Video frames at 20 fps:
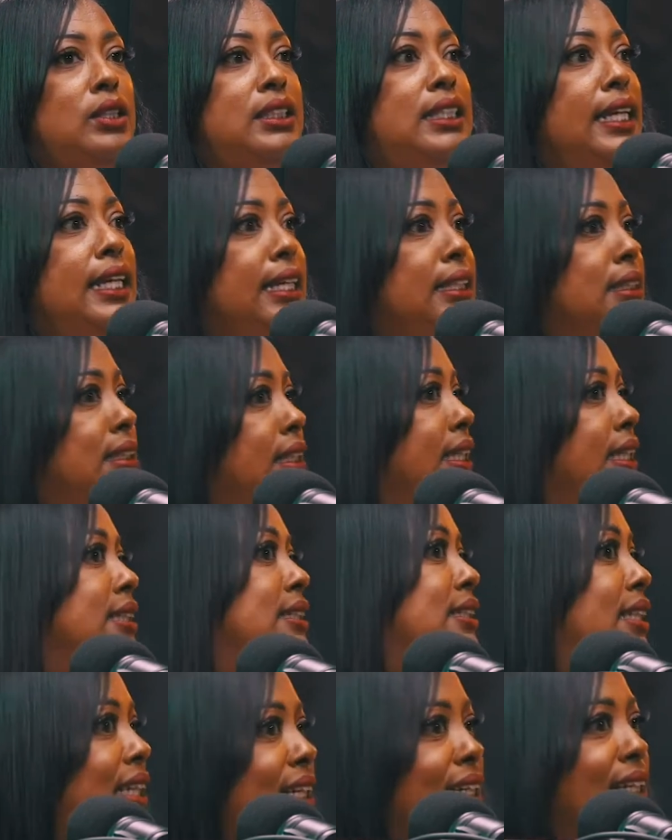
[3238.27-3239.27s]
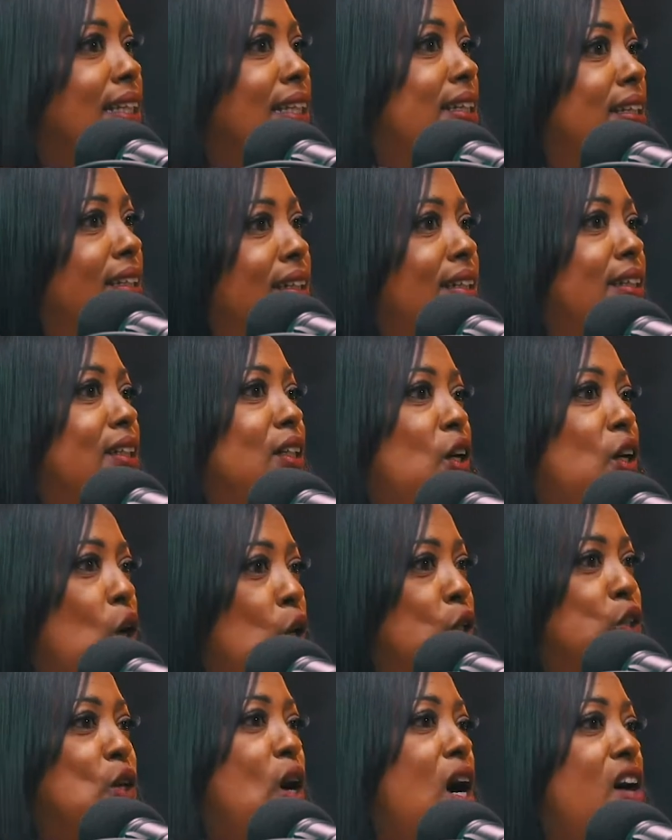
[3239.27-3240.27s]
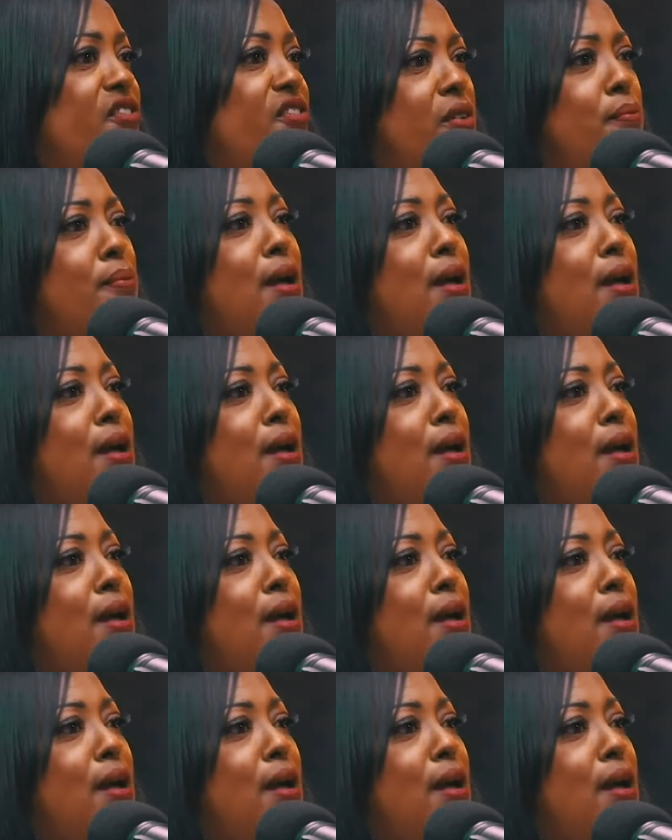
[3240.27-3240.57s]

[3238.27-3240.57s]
ding, ding, ding goes off